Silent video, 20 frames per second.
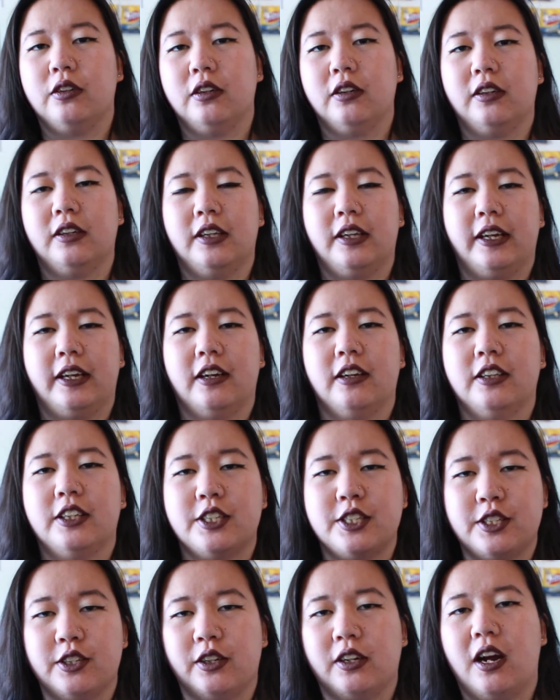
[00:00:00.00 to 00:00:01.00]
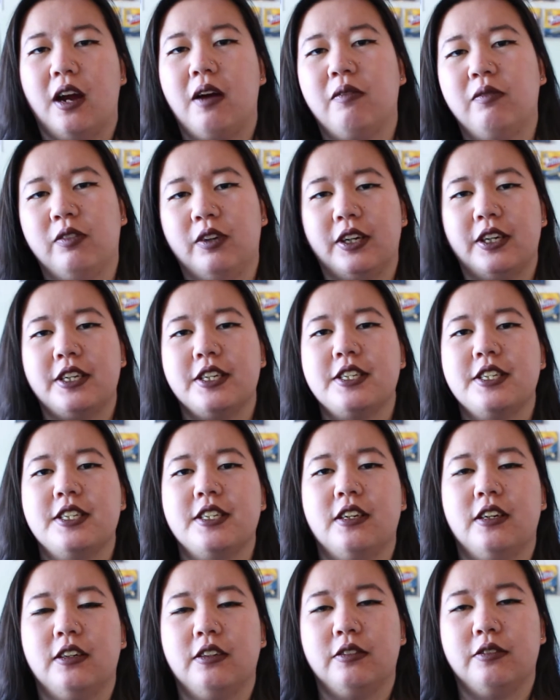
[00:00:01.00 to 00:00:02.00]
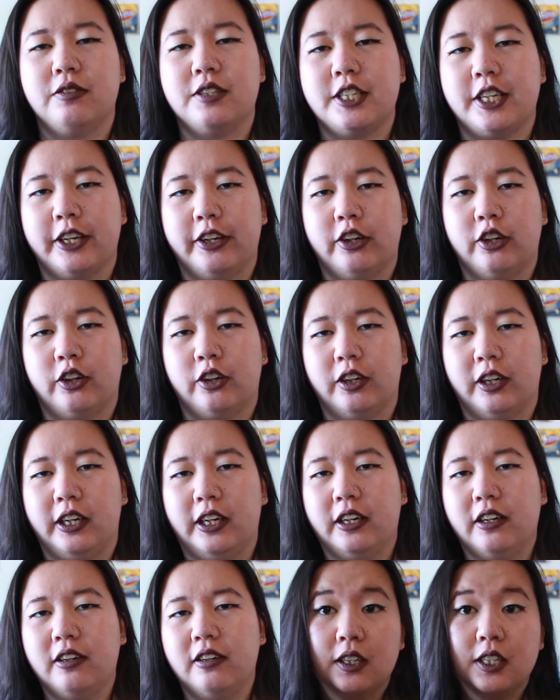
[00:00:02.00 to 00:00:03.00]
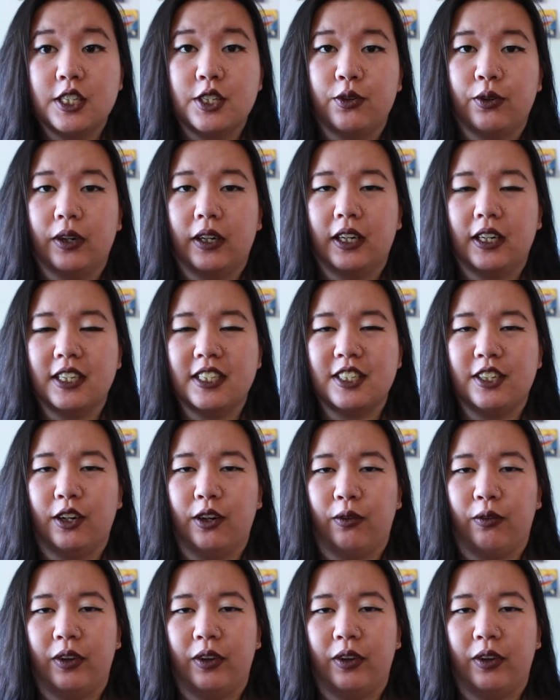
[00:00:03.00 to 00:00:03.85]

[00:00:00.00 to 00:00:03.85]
or on the circumference of Skinner Green. So we're gonna start